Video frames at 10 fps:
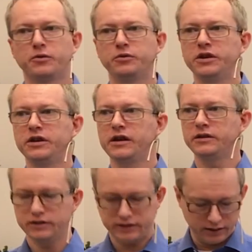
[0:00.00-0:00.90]

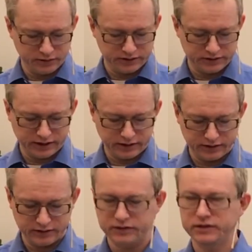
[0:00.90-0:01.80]
300,000
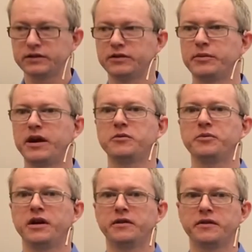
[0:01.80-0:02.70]
seconds per
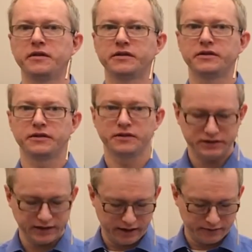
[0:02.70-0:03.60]
month
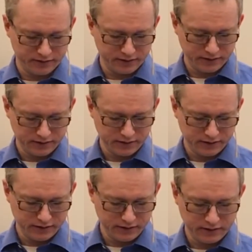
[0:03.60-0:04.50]
saved.
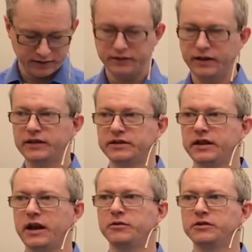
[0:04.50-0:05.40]
That's
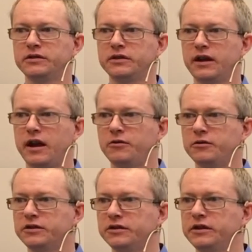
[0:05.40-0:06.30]
1,000
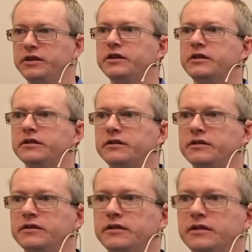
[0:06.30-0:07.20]
hours a year.
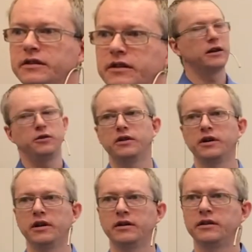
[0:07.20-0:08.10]
And you
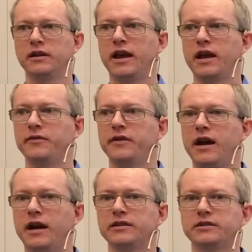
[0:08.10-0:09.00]
can have
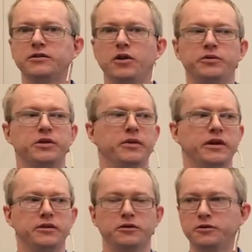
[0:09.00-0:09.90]
us
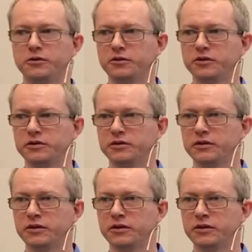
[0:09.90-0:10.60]
optimize your solution.